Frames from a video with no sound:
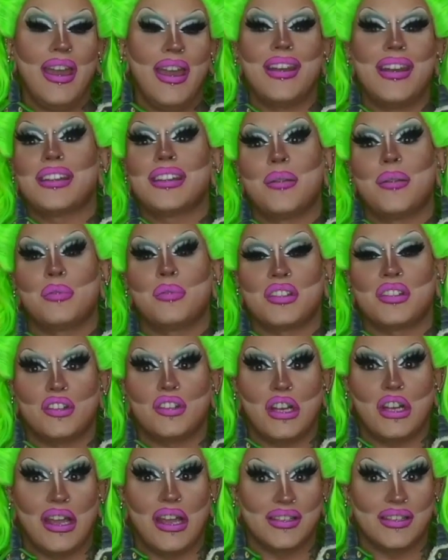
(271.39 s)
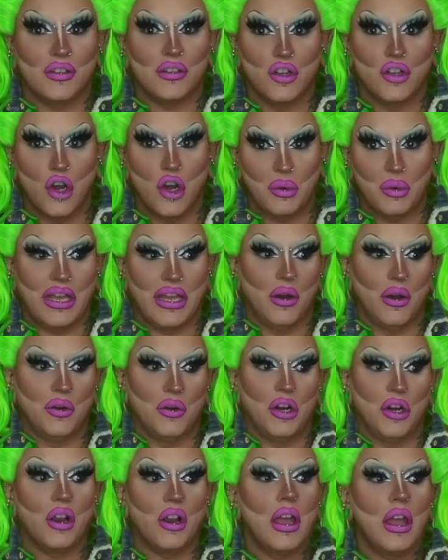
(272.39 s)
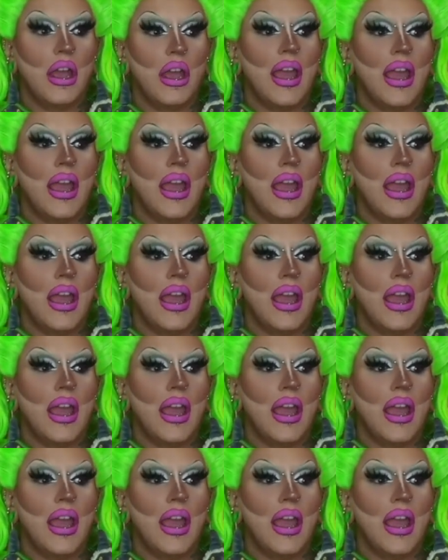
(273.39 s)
and a 10% chance no encounter.